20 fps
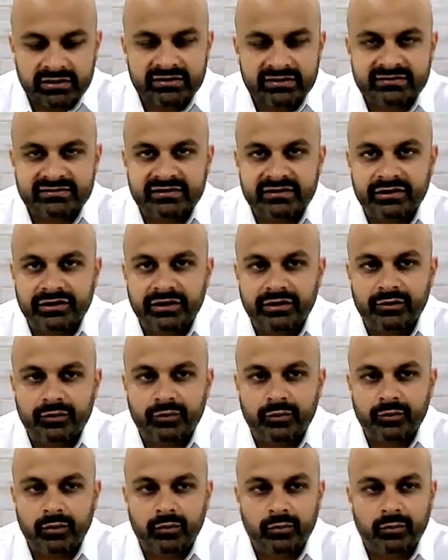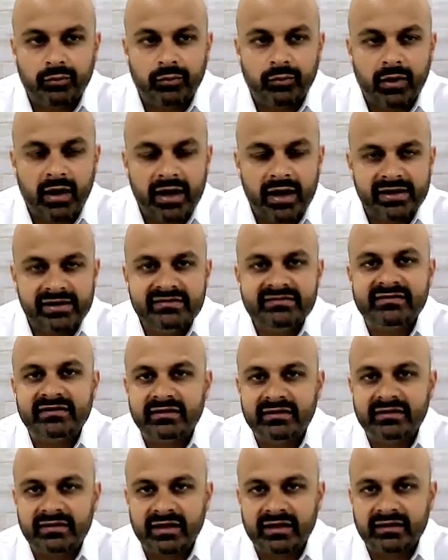consider why is
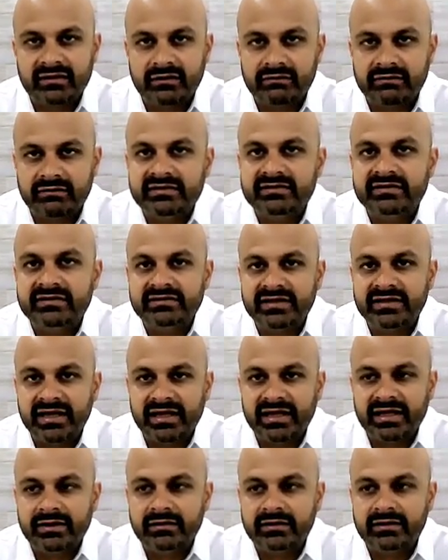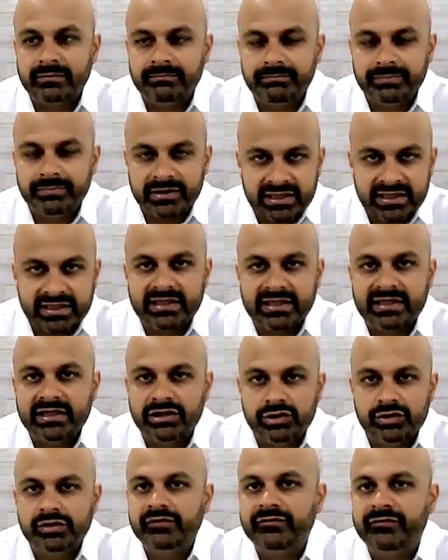it that there isn't a completely
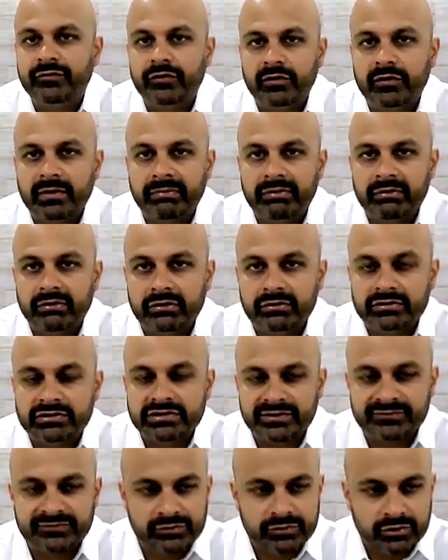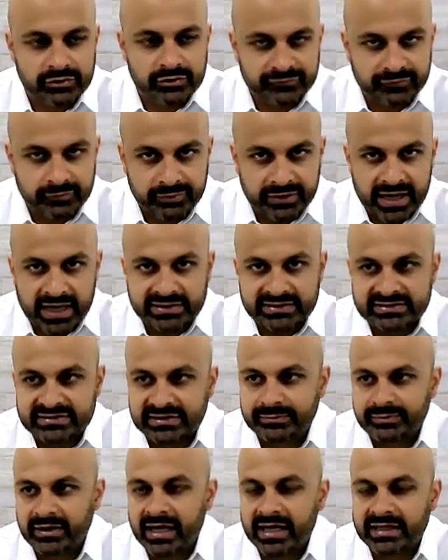uniform approach? If you go from practice
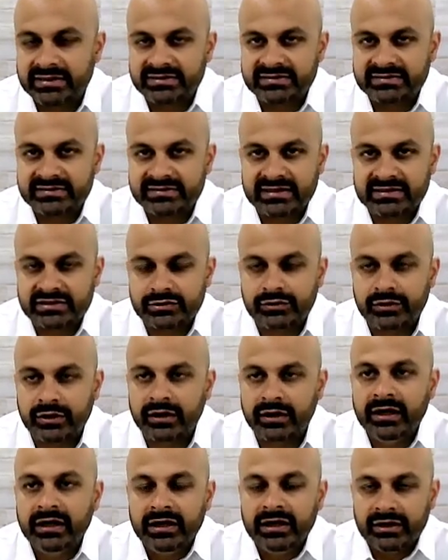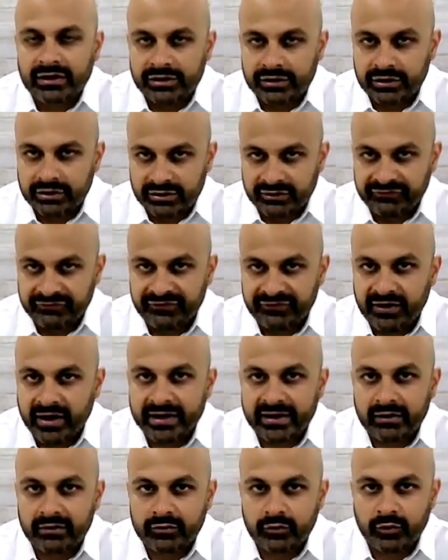to practice next door, you're going to
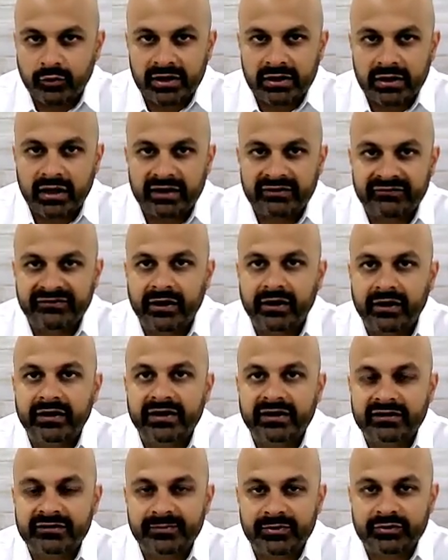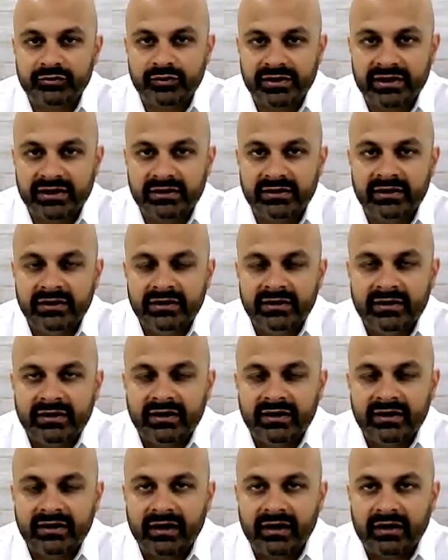find quite a lot of variance between
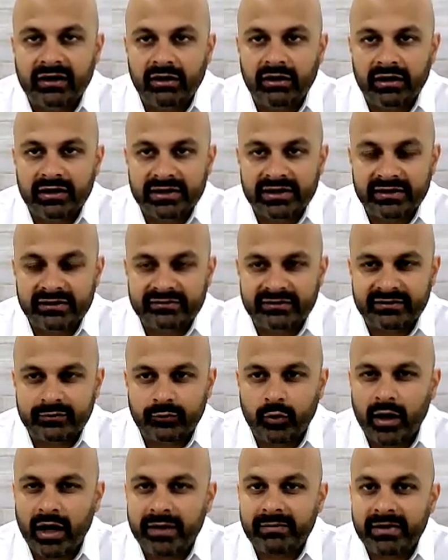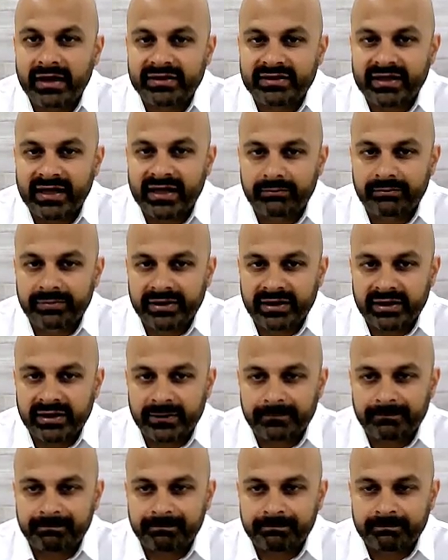uh, colleagues, and why might that be?